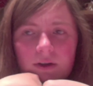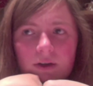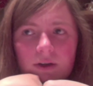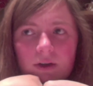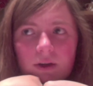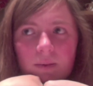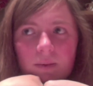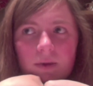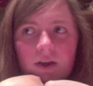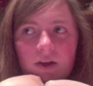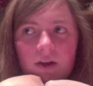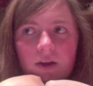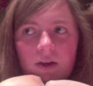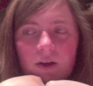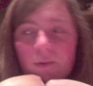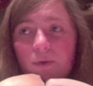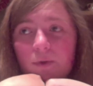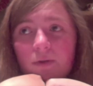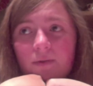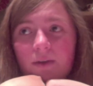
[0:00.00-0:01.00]
I mean,
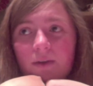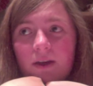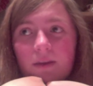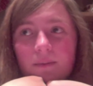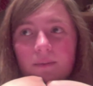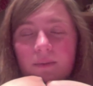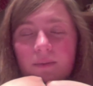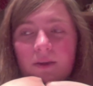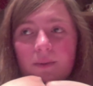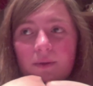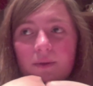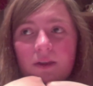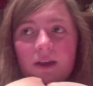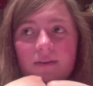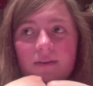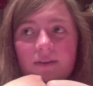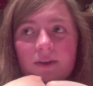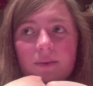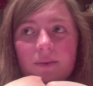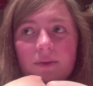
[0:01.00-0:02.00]
I'm all for people
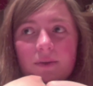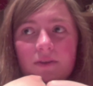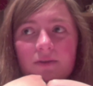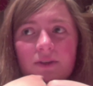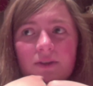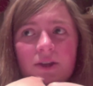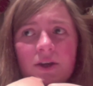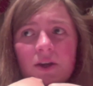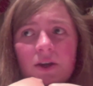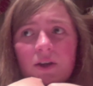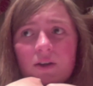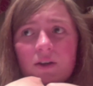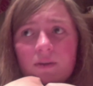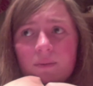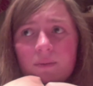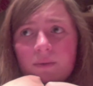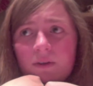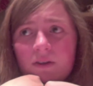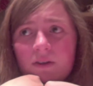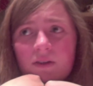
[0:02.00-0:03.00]
having a bit of nerve,
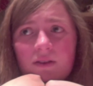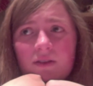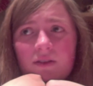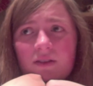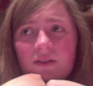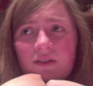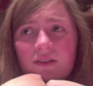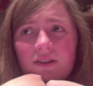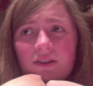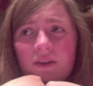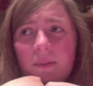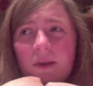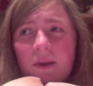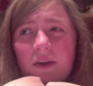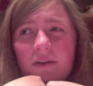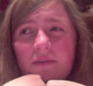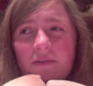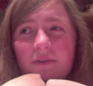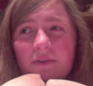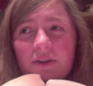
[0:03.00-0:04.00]
but the
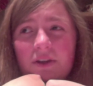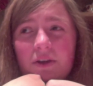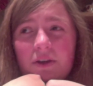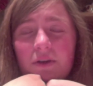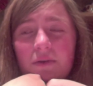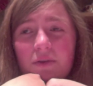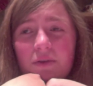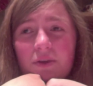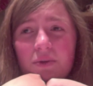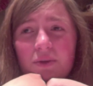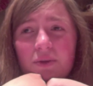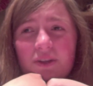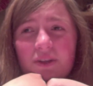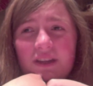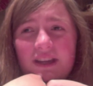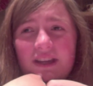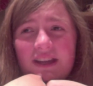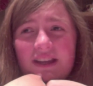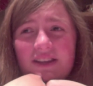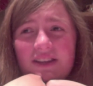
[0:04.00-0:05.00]
amount of nerve you would
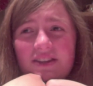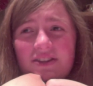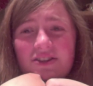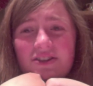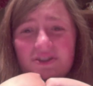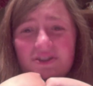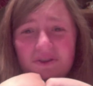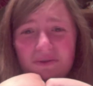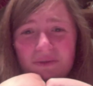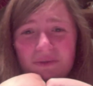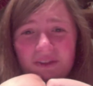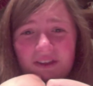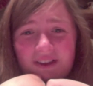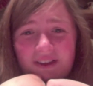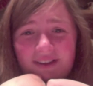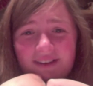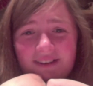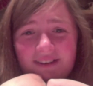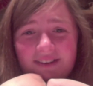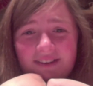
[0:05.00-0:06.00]
need to do
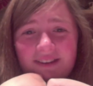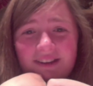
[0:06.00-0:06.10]
that,